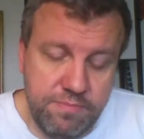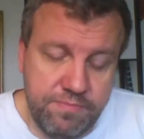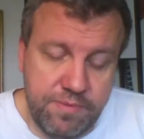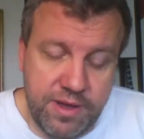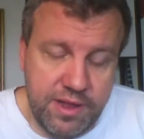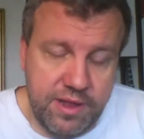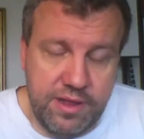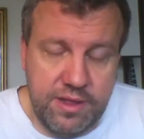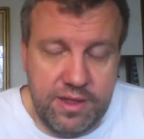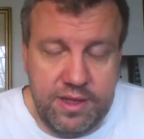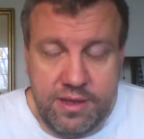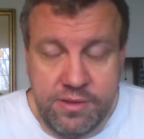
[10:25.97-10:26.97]
But
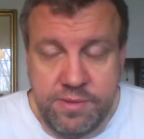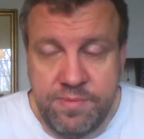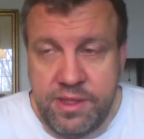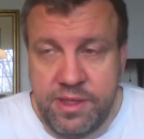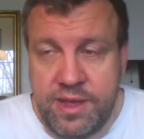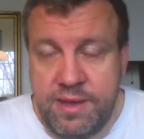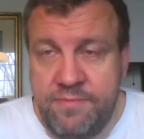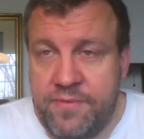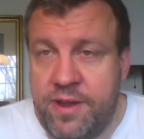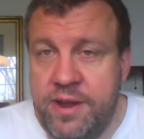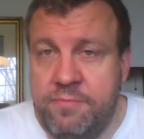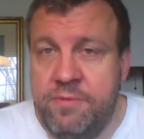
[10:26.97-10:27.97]
ultimately, I'm
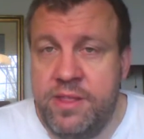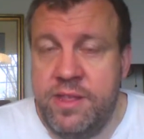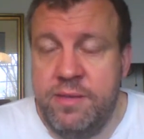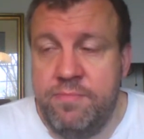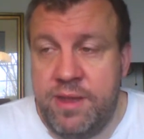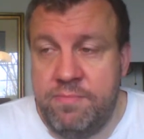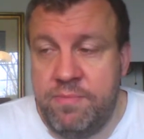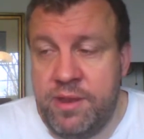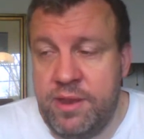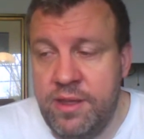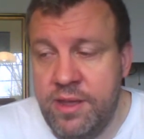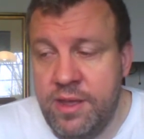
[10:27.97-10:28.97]
fine with the
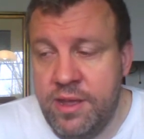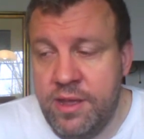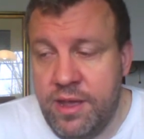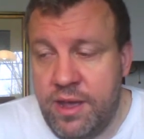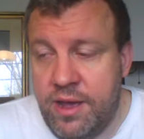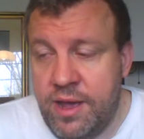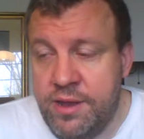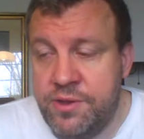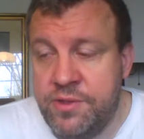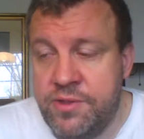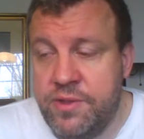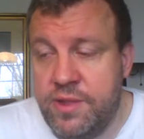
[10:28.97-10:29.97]
amendment. I
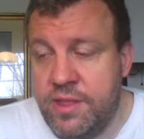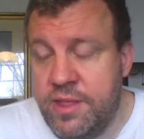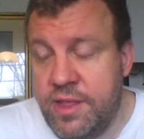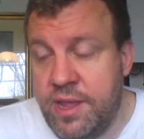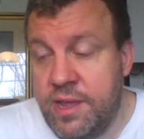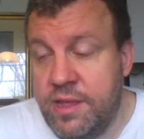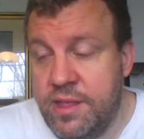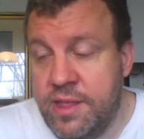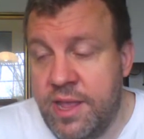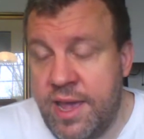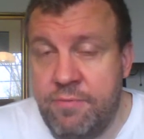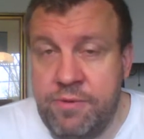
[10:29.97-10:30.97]
just think
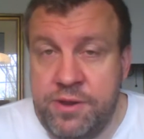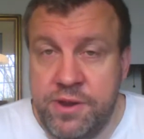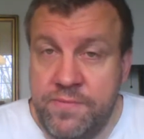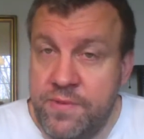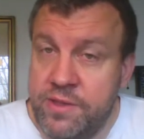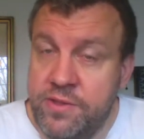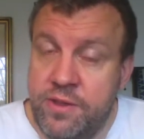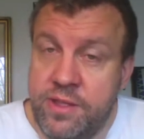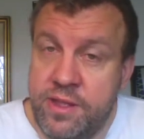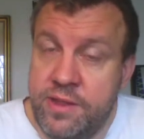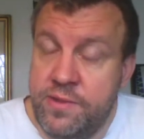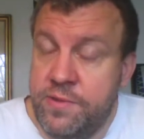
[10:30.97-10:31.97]
that we should fix all the
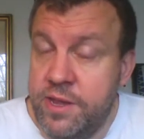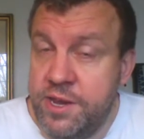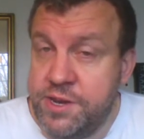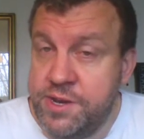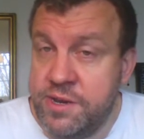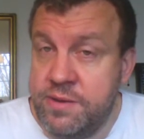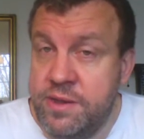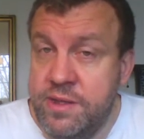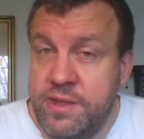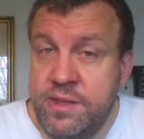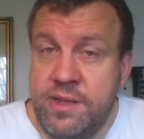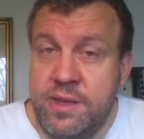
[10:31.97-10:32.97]
legislation
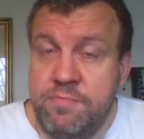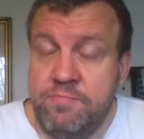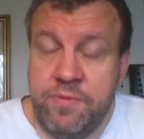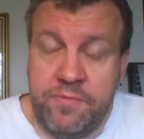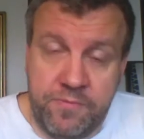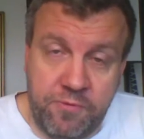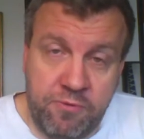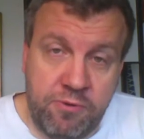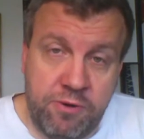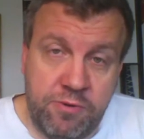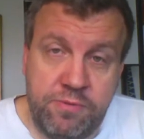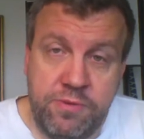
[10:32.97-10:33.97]

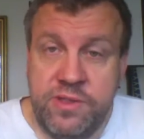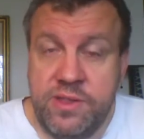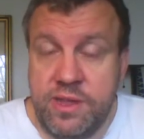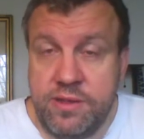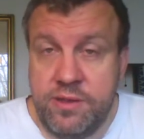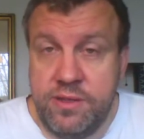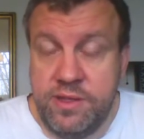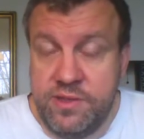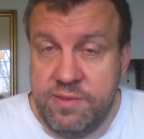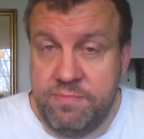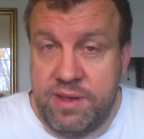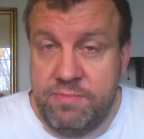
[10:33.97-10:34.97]
before we stick all
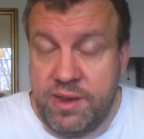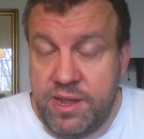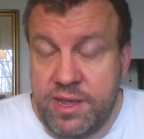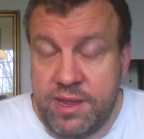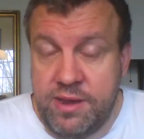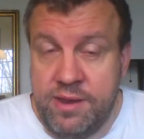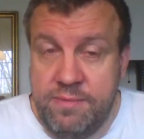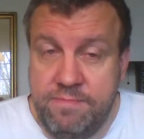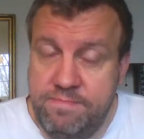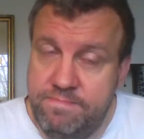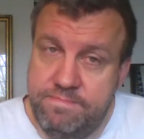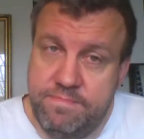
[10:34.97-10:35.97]
this amendment in. And
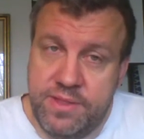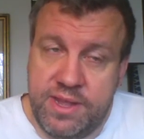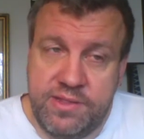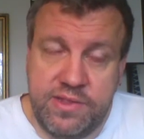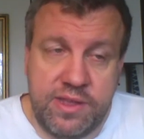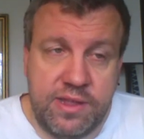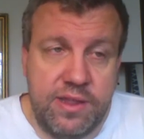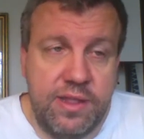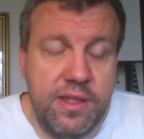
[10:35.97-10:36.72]
that's it.